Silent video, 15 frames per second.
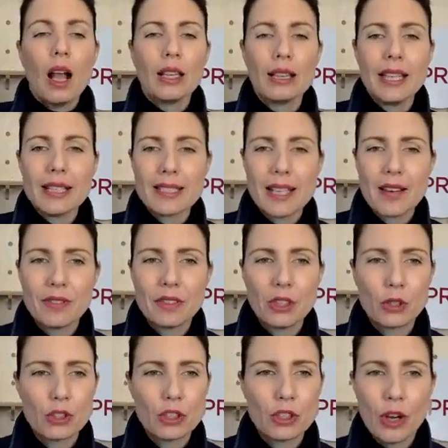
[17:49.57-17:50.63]
let's have a
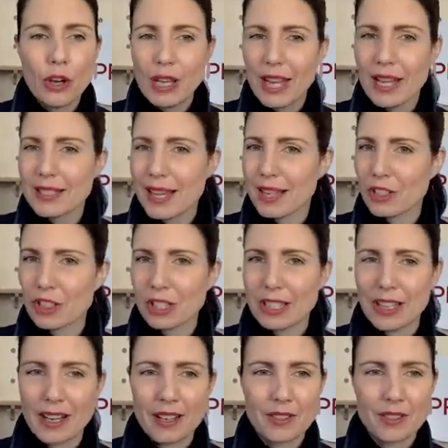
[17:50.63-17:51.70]
look. Jo has
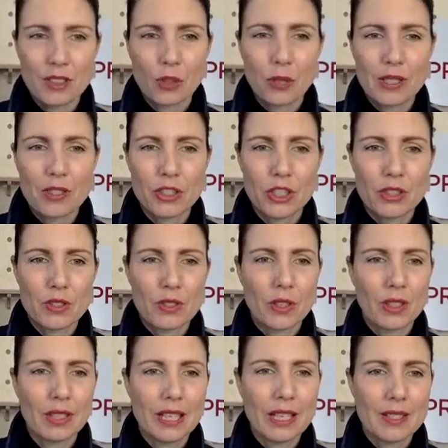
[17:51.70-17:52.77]
actually asked a question,
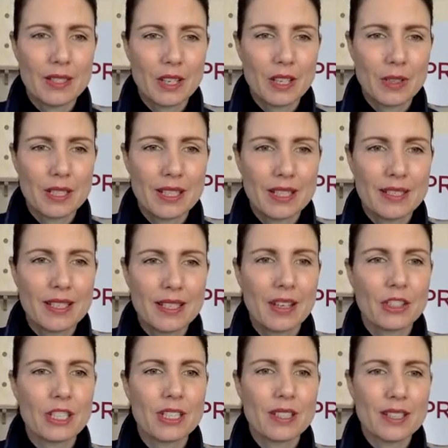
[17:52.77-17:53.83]
so let's go into this
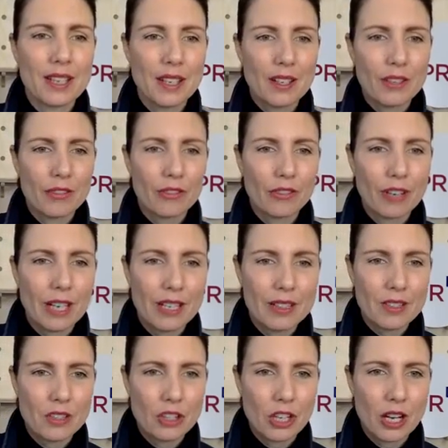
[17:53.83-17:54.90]
now. She said, a
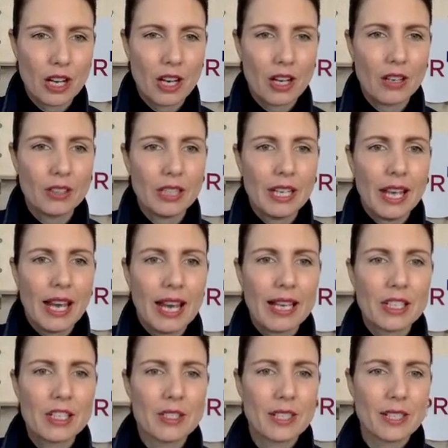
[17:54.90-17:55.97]
friend's child,
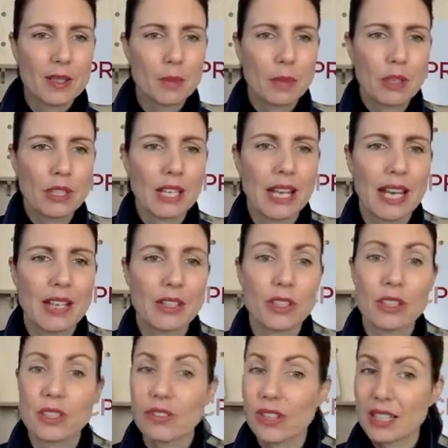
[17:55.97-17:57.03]
age 6, burnt a hand
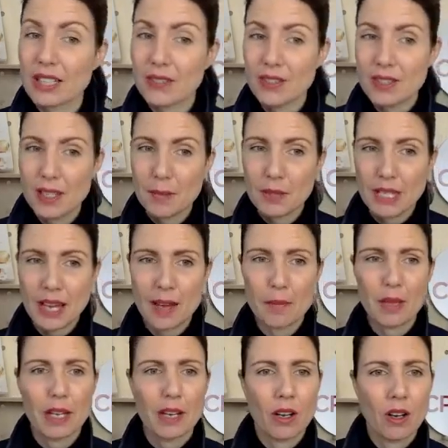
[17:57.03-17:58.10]
on a defective zip
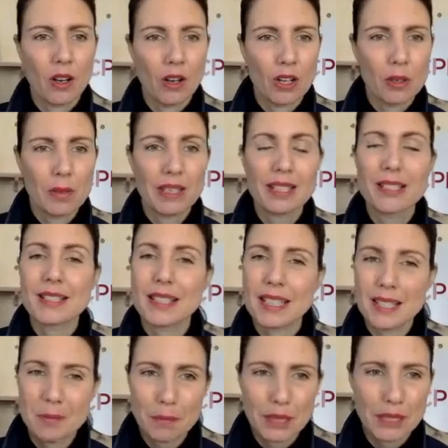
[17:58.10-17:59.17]
tap at home and the
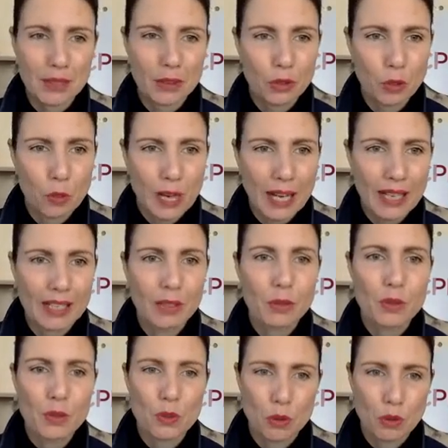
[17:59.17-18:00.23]
skin peeled away. It
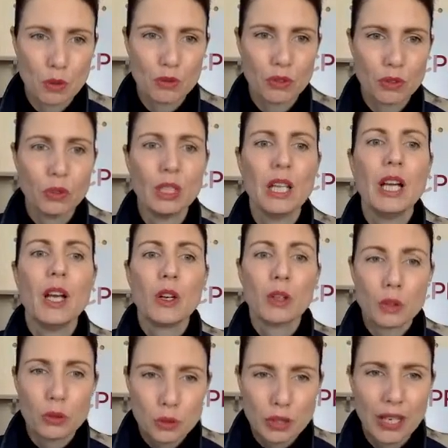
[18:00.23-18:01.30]
was awful.
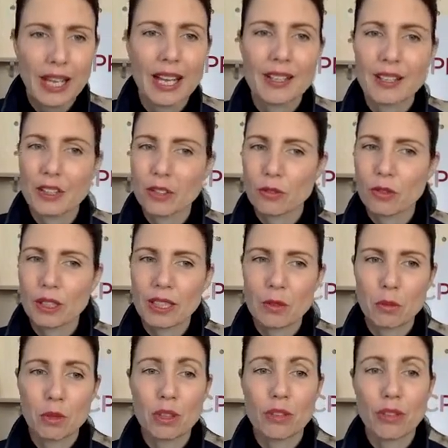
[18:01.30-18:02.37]
Cooled her hand under
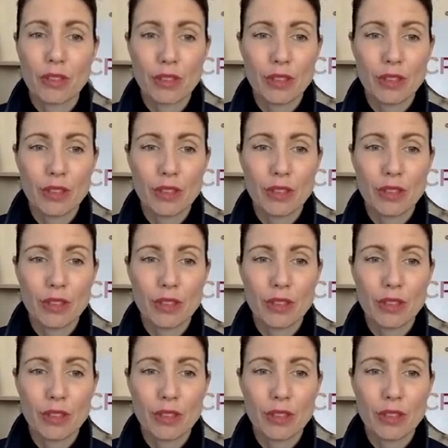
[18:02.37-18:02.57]
running water for